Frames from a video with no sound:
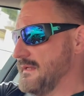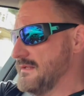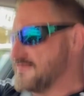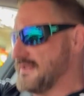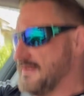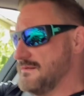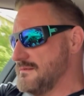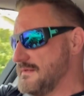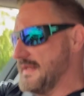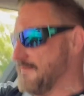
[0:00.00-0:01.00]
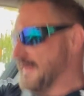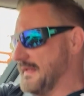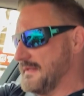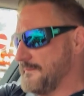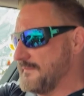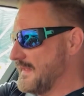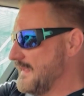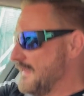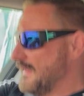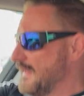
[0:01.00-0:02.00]
So anyway,
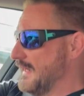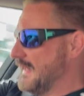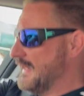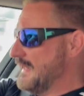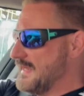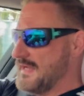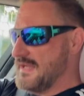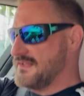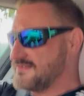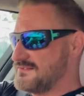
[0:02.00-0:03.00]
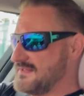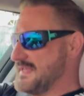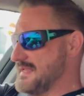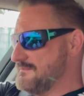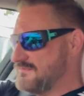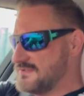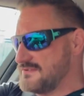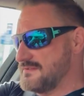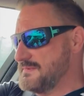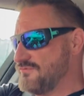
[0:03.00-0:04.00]
it seems
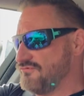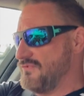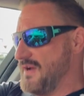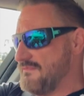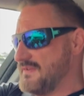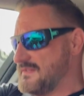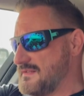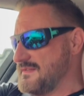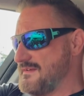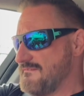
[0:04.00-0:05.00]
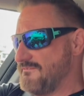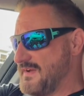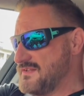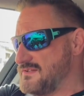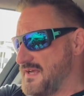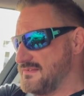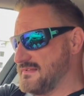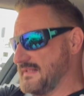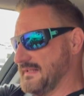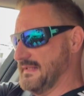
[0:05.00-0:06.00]
to be driving
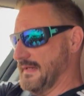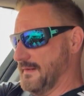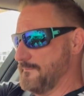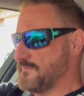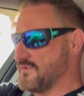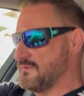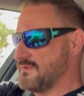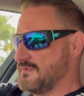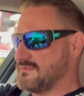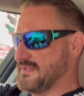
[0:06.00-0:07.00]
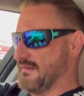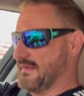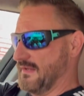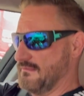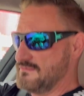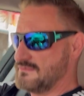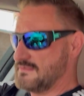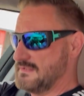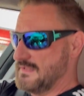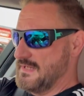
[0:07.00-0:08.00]
fantastically now, so we're going to see how it goes.
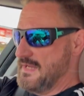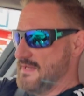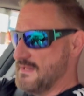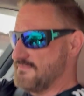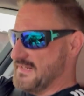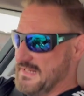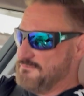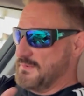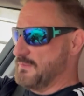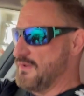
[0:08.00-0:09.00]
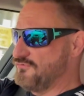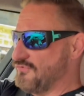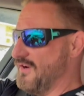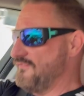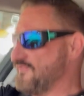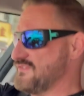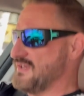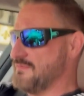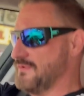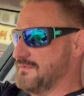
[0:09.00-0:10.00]
Funny enough, when the wheels are off,
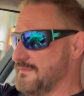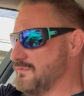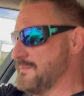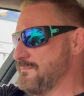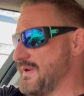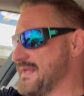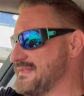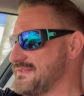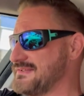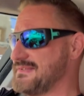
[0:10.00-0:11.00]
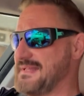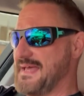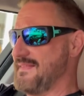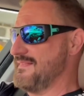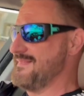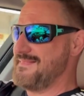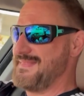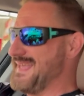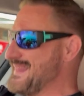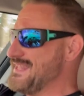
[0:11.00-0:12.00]
all the brake discs and that,
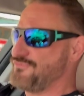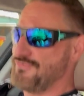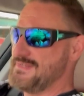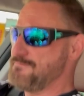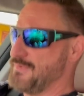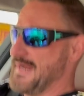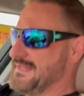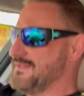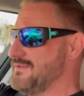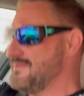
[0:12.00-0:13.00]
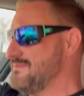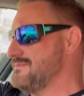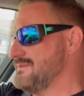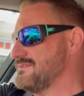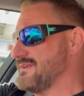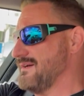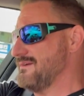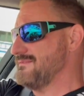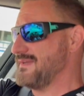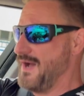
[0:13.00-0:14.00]
they're literally brand new,
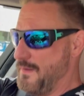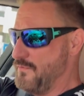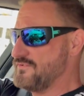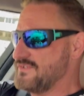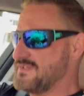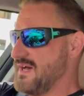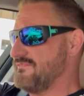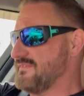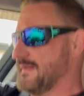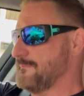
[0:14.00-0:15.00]
so the car was looked after.